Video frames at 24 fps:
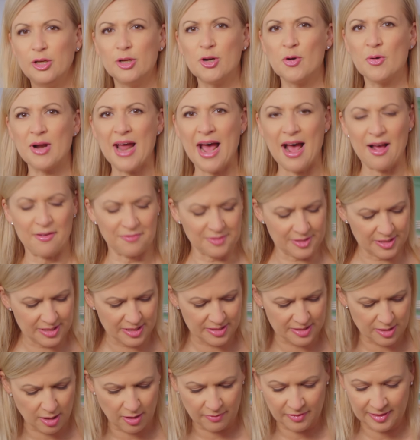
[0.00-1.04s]
you don't have to
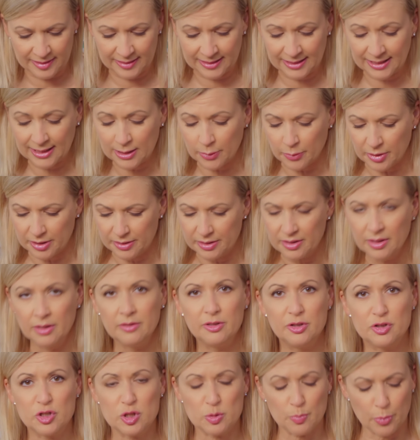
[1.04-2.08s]
dissolve it in liquid.
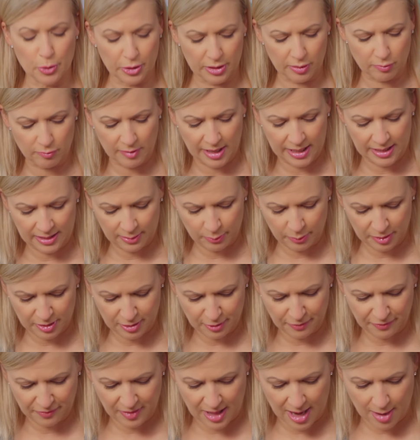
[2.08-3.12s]
You just put it right in with
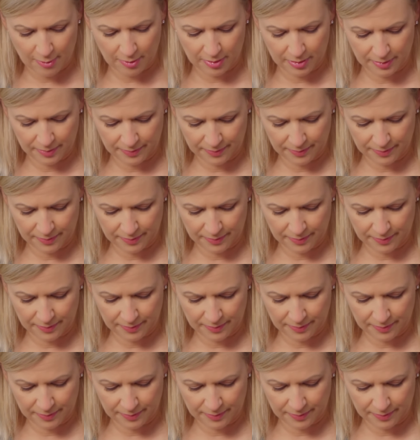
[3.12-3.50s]
your flour.